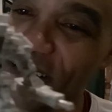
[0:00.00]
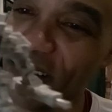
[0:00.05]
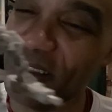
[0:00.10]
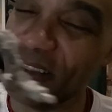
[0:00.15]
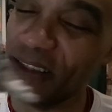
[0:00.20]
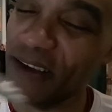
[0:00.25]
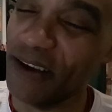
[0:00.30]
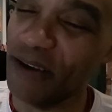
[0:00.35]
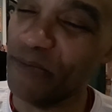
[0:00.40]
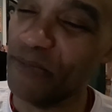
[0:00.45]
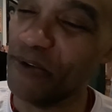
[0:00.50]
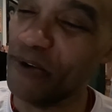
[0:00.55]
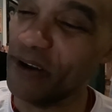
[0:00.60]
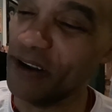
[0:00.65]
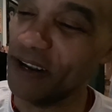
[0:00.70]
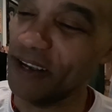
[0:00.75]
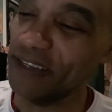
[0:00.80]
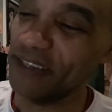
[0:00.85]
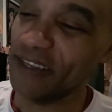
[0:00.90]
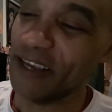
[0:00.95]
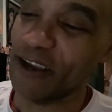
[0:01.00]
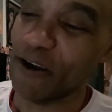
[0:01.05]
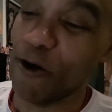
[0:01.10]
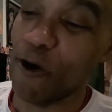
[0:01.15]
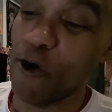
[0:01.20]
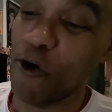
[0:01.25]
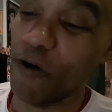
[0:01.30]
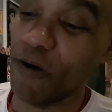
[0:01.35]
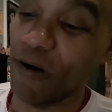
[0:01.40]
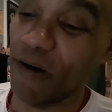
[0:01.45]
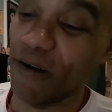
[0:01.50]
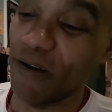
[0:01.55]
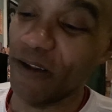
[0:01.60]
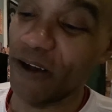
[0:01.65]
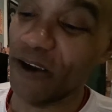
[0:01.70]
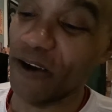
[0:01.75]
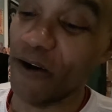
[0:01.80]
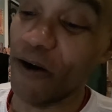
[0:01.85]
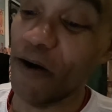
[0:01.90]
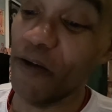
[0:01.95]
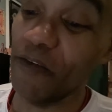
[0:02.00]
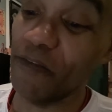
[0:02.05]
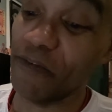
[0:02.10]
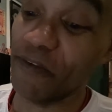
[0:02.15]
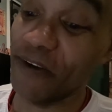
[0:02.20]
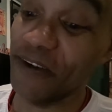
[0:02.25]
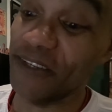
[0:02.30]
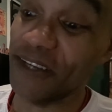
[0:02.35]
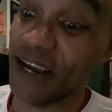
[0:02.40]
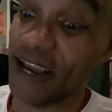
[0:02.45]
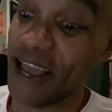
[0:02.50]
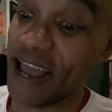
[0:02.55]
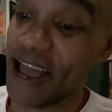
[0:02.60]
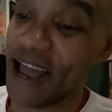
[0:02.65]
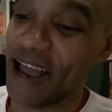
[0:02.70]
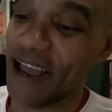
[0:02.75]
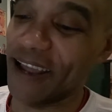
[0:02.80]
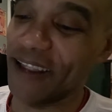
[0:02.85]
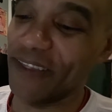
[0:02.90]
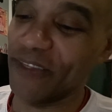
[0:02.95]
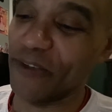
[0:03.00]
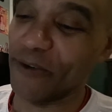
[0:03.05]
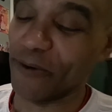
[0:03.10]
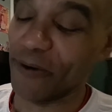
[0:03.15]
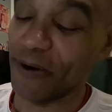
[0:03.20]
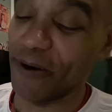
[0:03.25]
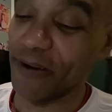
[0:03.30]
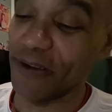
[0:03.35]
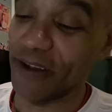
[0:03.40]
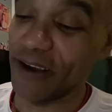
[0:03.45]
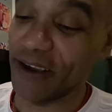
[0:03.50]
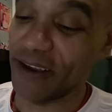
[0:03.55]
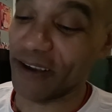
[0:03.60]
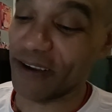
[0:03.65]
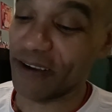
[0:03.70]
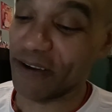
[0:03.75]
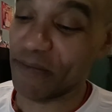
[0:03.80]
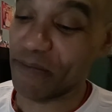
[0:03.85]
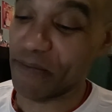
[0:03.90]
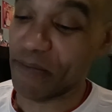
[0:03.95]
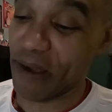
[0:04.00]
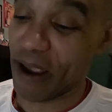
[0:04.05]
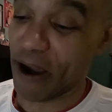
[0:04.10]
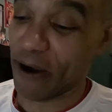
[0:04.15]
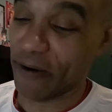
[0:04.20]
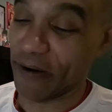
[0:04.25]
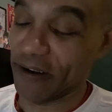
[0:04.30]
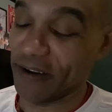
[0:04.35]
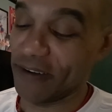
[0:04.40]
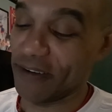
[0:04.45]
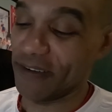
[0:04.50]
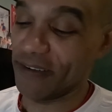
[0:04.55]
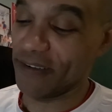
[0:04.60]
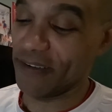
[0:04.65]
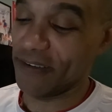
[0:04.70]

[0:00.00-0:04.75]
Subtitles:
the point is all the friends I had, they're all like married